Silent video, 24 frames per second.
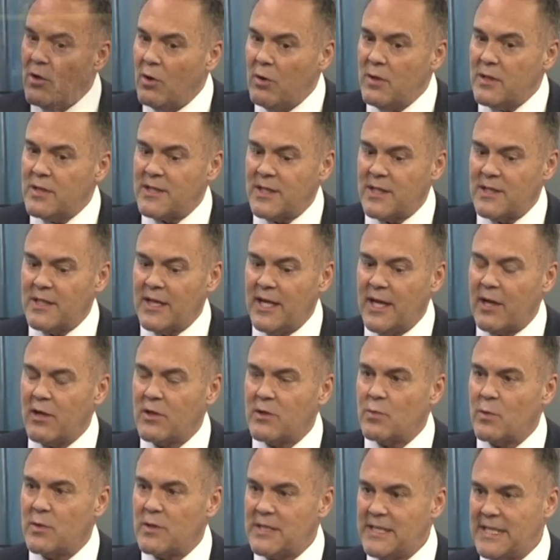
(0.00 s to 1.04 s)
notice is
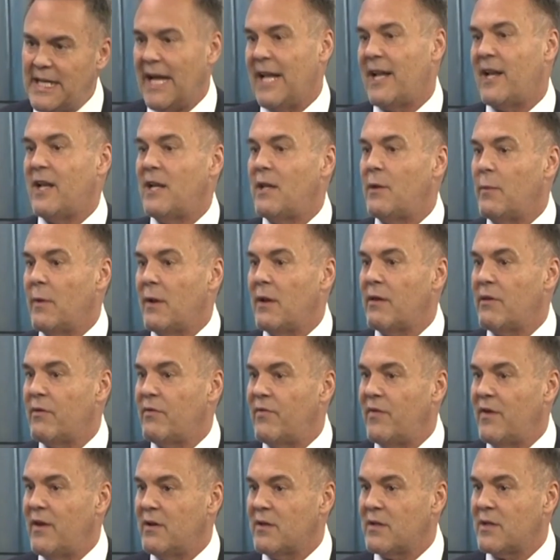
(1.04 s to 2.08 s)
kickers will stand in the middle of the
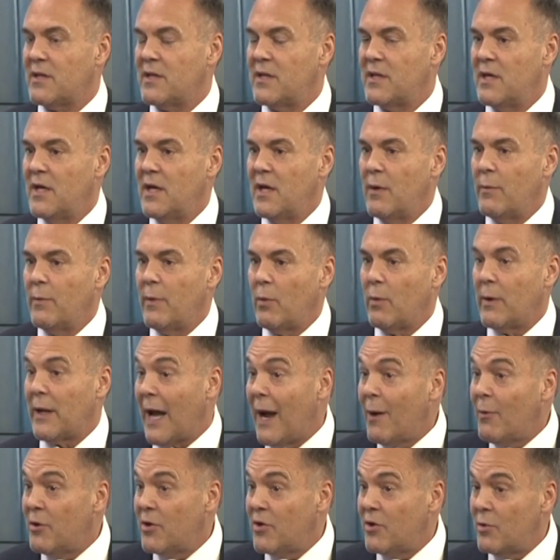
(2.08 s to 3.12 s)
field. But what
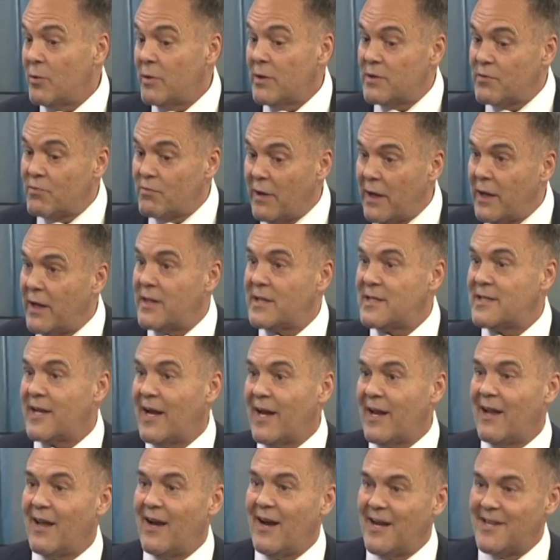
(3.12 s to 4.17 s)
I would do is run to the
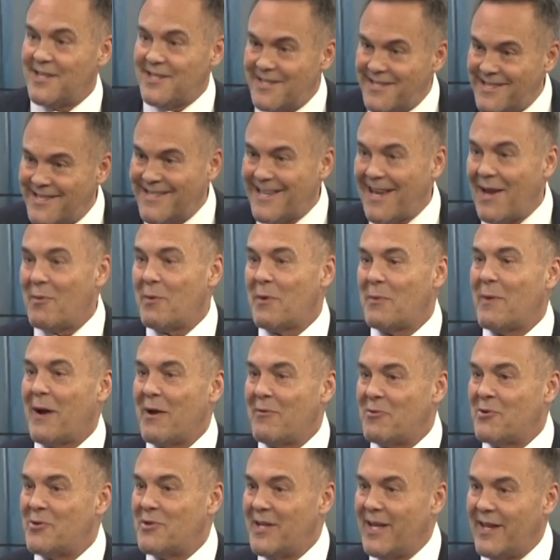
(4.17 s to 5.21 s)
sidelines and stay with my
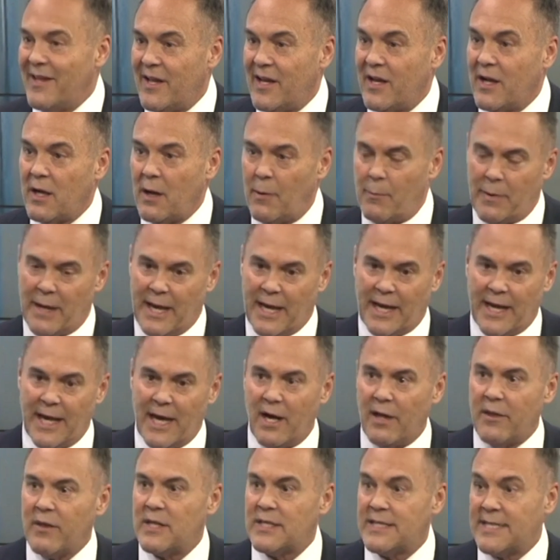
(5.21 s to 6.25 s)
routine and come back
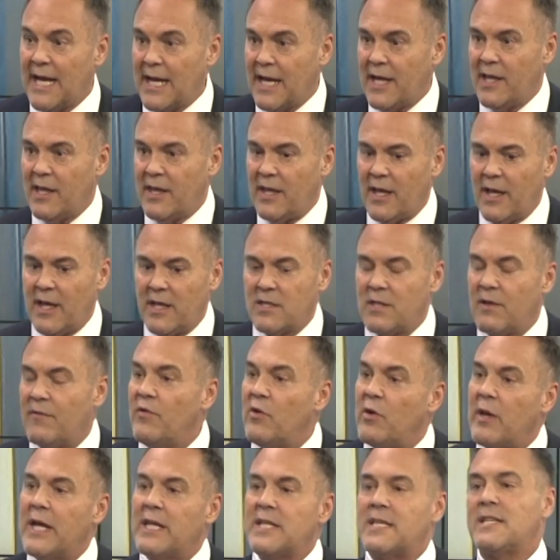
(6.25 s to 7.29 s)
out. The second thing is
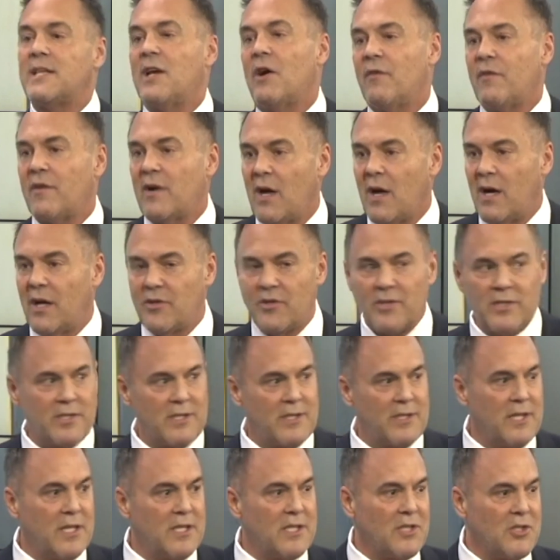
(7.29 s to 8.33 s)
if you get
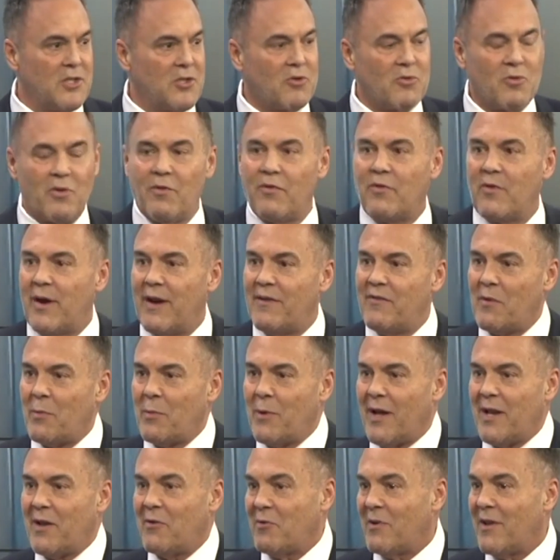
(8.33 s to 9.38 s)
self-conscious, and this is true for
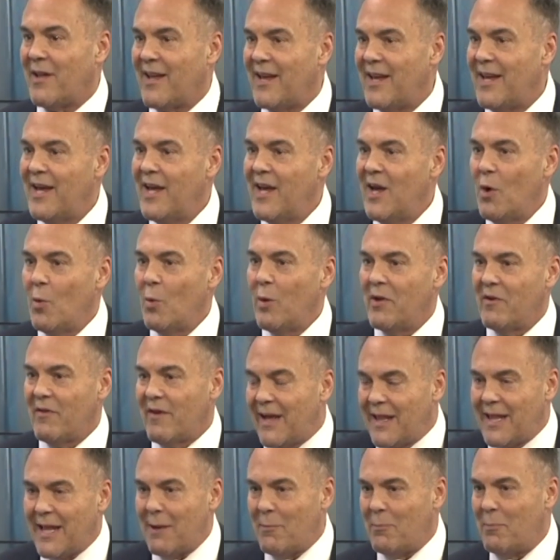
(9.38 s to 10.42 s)
everybody really, when you've
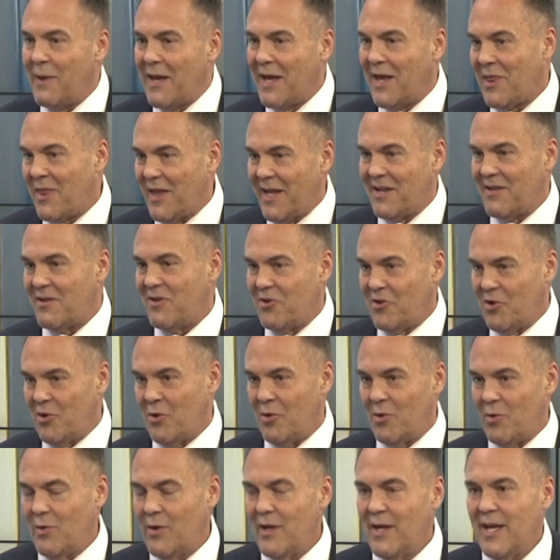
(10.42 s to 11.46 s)
got that big thing to
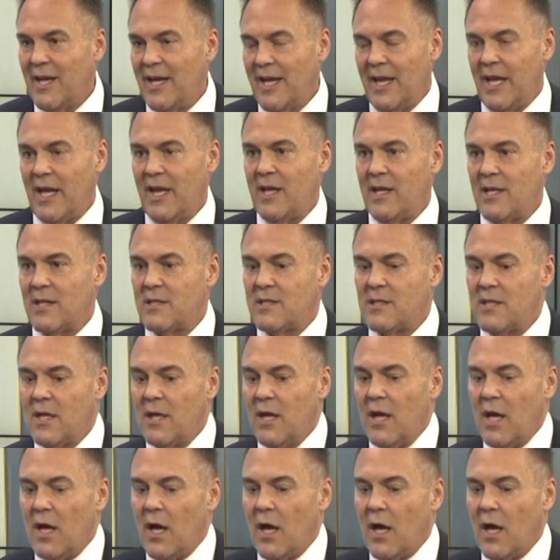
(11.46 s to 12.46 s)
do, is